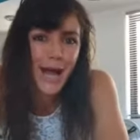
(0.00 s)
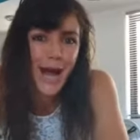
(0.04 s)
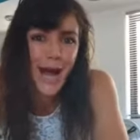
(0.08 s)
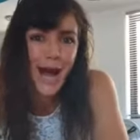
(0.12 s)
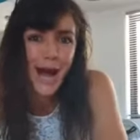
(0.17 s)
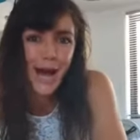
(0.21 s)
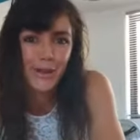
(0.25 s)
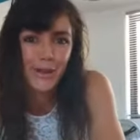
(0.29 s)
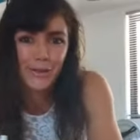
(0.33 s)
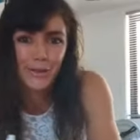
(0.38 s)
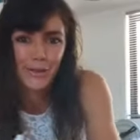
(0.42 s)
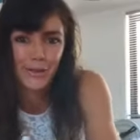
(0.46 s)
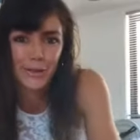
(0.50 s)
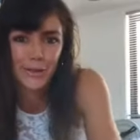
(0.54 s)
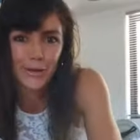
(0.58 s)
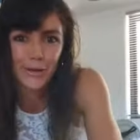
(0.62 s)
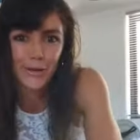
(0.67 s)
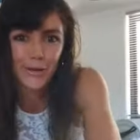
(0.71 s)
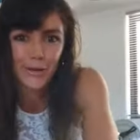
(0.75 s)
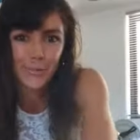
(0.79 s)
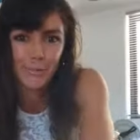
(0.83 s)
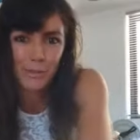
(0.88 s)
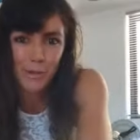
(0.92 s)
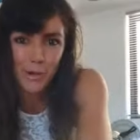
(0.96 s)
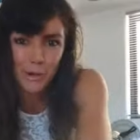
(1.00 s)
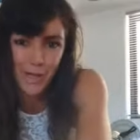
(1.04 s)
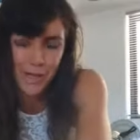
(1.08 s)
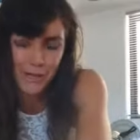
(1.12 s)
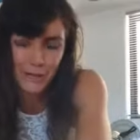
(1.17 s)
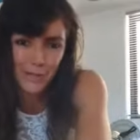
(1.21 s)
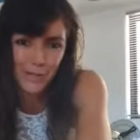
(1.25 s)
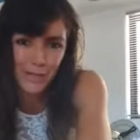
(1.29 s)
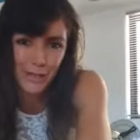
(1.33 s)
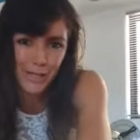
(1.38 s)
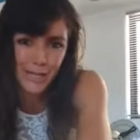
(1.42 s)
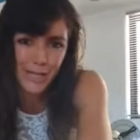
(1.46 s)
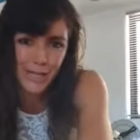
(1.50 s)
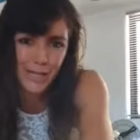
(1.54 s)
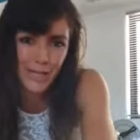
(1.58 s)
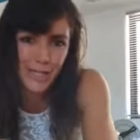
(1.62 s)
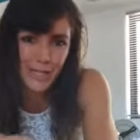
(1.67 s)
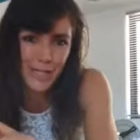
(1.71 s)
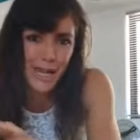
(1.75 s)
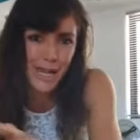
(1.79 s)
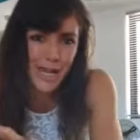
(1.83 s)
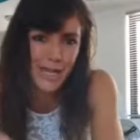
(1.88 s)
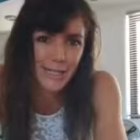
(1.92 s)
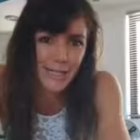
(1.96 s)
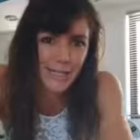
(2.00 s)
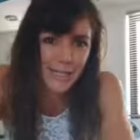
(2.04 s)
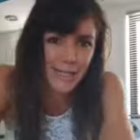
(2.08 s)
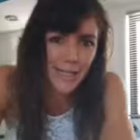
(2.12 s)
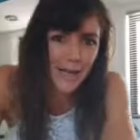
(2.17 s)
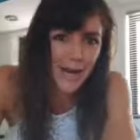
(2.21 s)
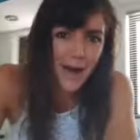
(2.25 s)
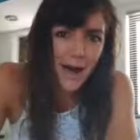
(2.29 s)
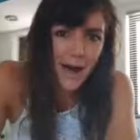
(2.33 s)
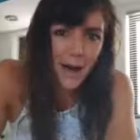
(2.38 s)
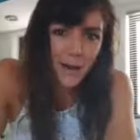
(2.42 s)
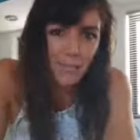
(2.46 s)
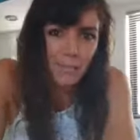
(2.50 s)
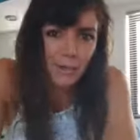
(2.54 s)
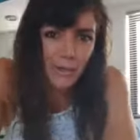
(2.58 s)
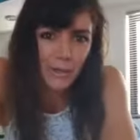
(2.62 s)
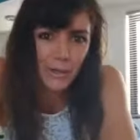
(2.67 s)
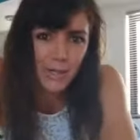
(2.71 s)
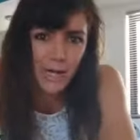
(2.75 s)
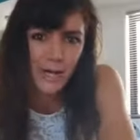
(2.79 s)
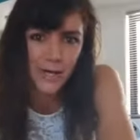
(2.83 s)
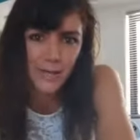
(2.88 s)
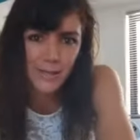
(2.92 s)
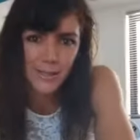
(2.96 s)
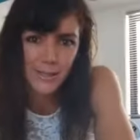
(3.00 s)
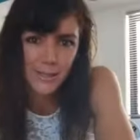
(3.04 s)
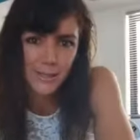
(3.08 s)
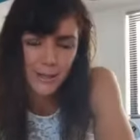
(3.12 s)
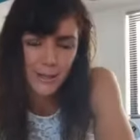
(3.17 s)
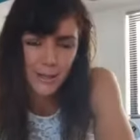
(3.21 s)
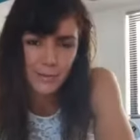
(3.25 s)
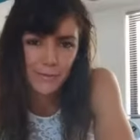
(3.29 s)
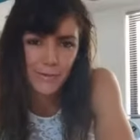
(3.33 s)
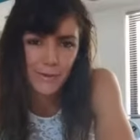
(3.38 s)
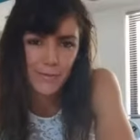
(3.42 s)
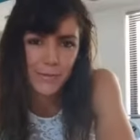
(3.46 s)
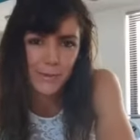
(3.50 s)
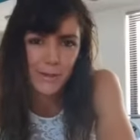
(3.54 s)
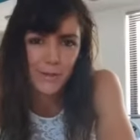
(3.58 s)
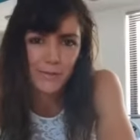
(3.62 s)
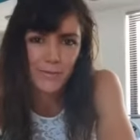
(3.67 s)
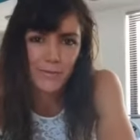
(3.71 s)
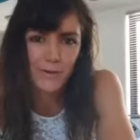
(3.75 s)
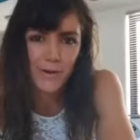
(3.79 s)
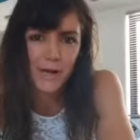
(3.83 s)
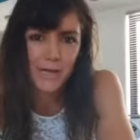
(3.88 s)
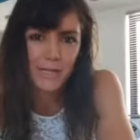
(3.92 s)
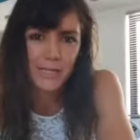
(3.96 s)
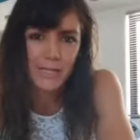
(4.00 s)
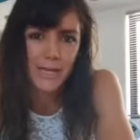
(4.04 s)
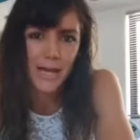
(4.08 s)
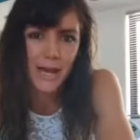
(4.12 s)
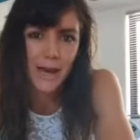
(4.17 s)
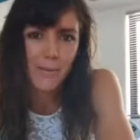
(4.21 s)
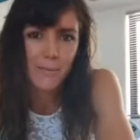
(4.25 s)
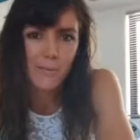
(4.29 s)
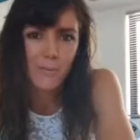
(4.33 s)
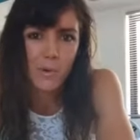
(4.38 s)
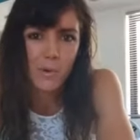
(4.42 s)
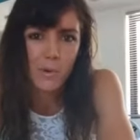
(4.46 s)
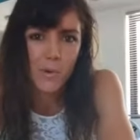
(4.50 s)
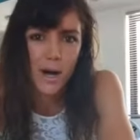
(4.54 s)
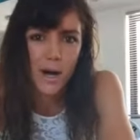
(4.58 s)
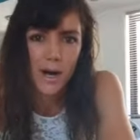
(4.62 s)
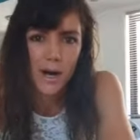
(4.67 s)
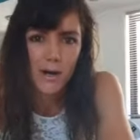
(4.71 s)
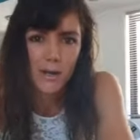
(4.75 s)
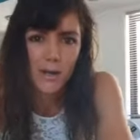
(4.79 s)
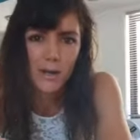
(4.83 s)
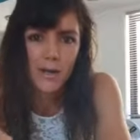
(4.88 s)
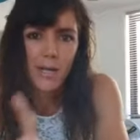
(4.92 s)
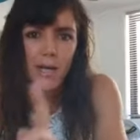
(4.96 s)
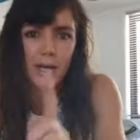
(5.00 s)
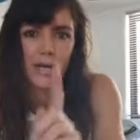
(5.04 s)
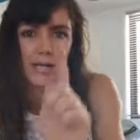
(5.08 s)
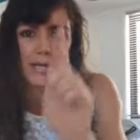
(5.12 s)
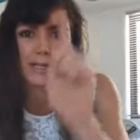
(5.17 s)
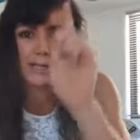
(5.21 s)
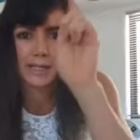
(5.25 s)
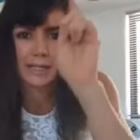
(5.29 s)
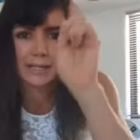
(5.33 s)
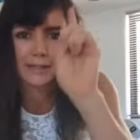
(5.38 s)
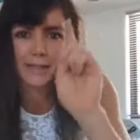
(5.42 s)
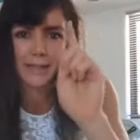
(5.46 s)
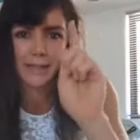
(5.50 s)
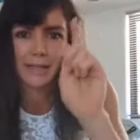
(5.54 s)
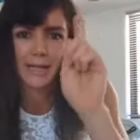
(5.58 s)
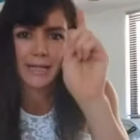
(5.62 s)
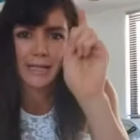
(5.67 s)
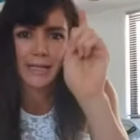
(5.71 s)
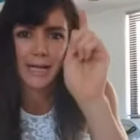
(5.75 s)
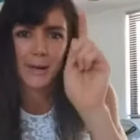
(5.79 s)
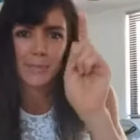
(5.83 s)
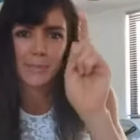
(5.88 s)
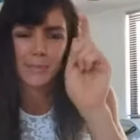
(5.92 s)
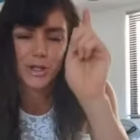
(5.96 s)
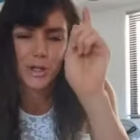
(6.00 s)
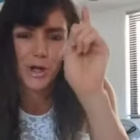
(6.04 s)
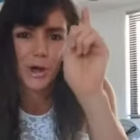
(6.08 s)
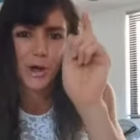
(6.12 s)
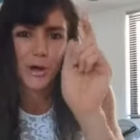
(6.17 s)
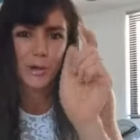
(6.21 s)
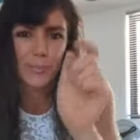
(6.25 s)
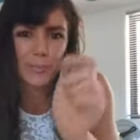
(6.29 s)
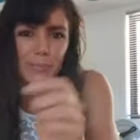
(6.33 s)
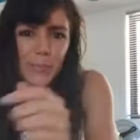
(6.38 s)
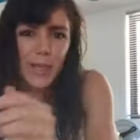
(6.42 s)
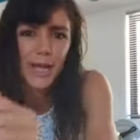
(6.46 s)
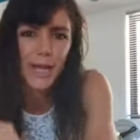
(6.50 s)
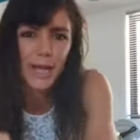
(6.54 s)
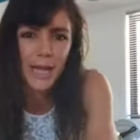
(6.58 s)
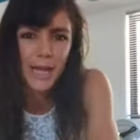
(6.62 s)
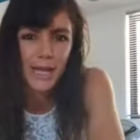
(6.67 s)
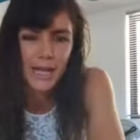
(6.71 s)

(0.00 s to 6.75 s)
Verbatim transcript: Uh, the product feature today is the carb blocker. So if you want to find out more, click the link up top.